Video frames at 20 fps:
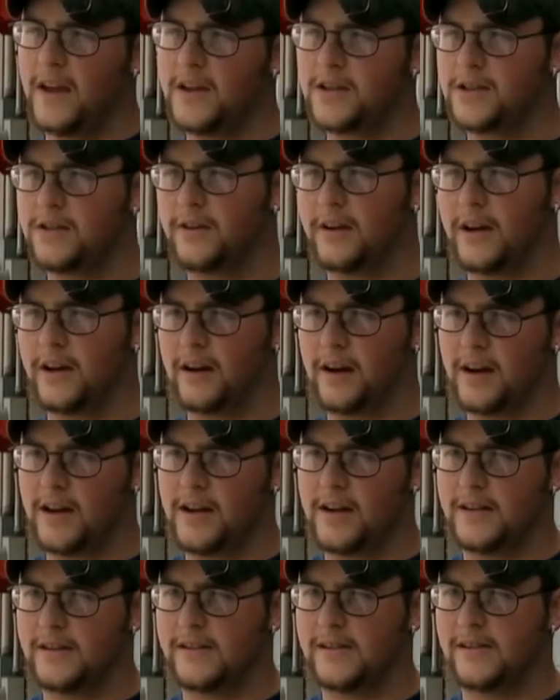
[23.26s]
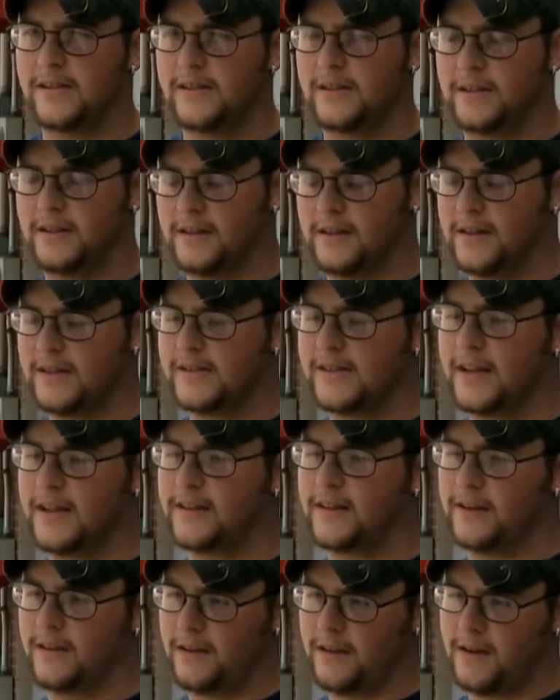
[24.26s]
issue here is is that
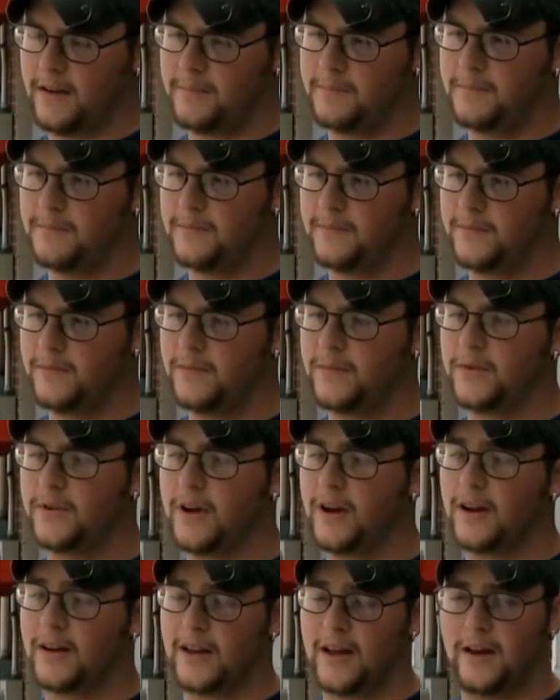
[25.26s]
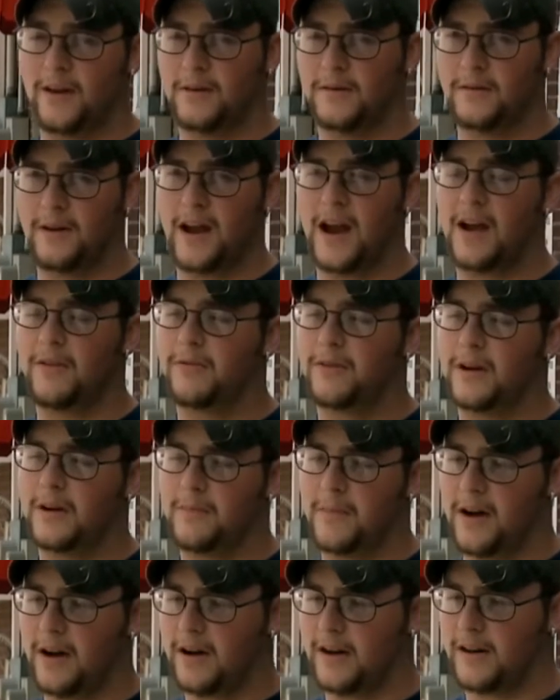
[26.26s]
the club will not allow African
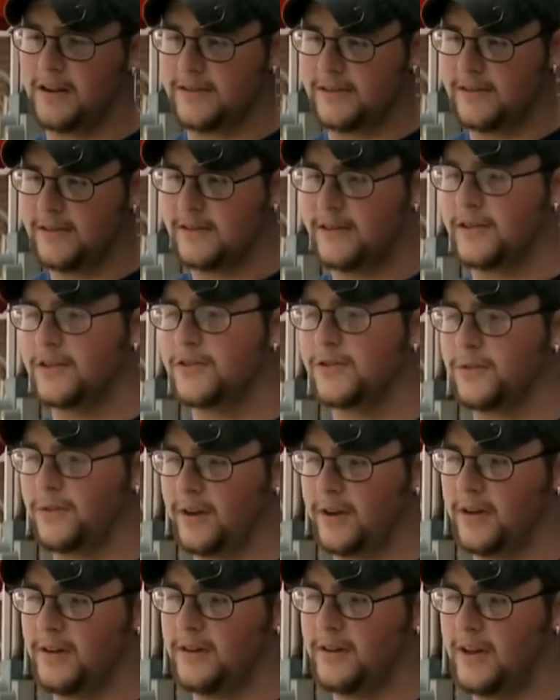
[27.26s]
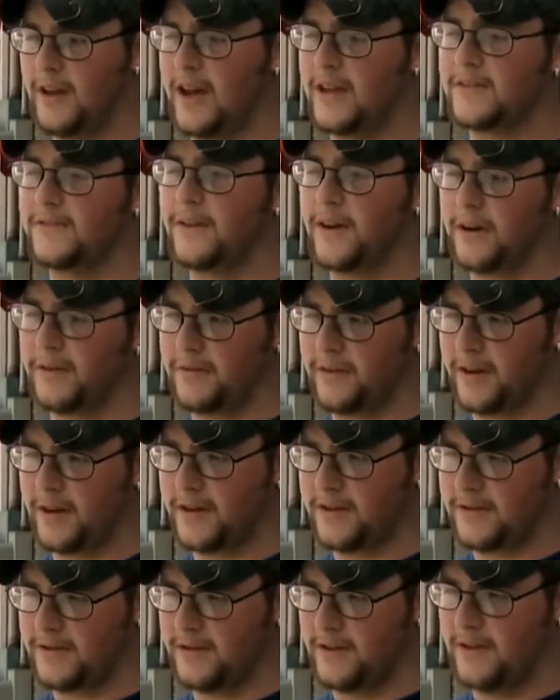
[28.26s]
Americans to join as firefighters.